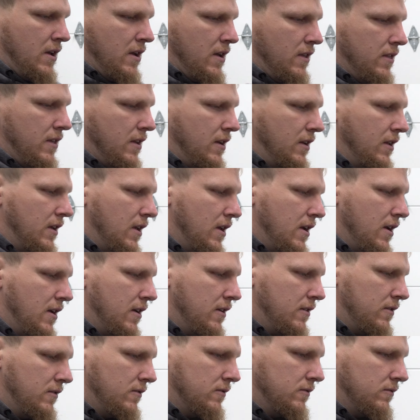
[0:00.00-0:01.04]
And then
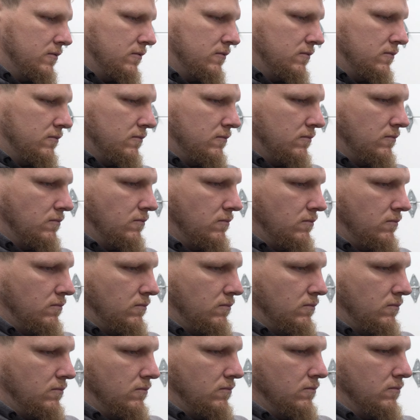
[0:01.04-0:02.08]
again,
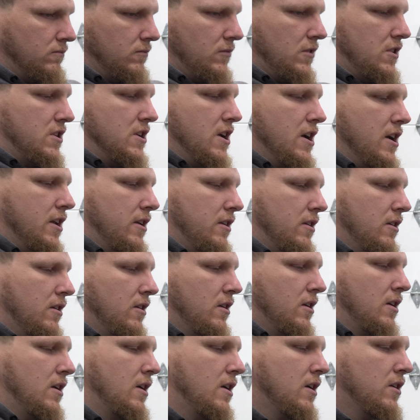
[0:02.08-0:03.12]
done.
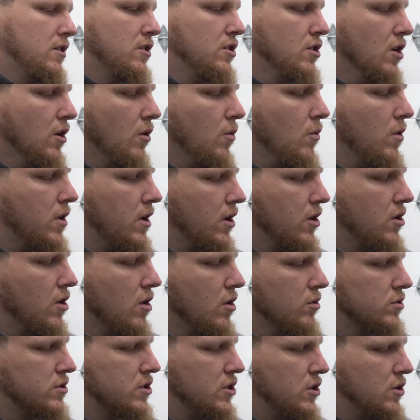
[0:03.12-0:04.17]
You don't want to
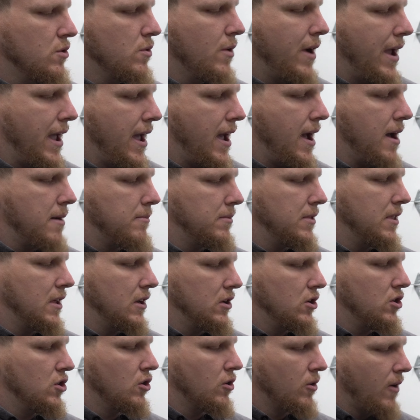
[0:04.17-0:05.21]
go too ham and
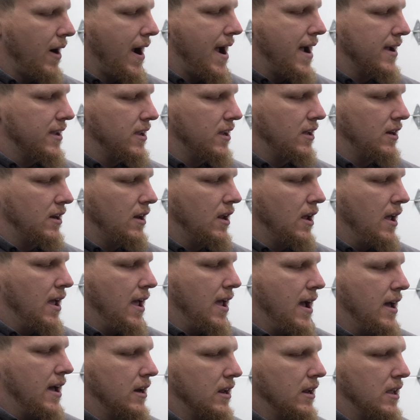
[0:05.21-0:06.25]
then crack it.
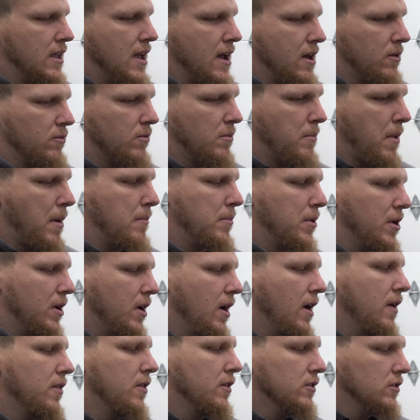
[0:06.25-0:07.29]
And again,
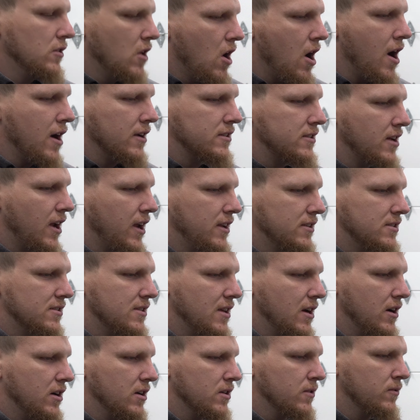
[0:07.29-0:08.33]
remember, the Loctite's
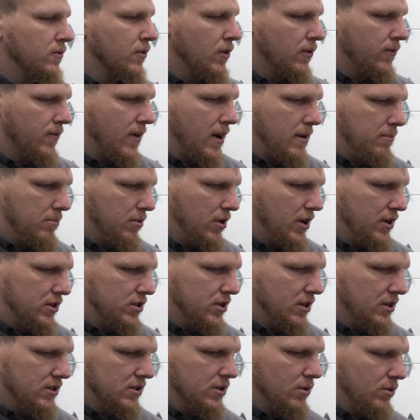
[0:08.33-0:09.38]
there for
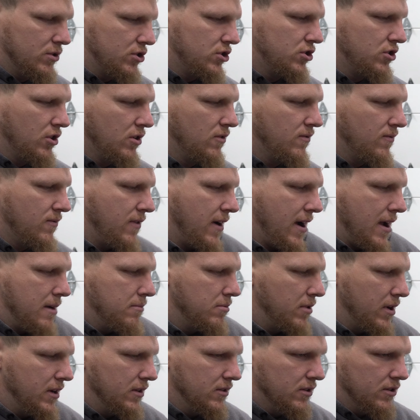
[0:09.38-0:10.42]
vibration, so it shouldn't
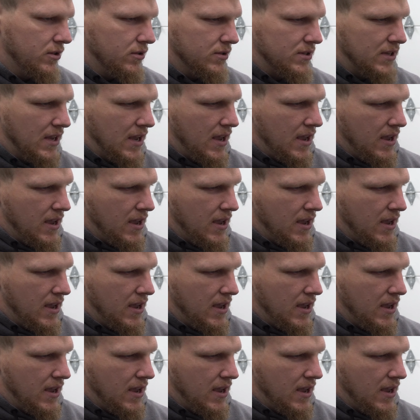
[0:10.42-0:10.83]
vibrate loose.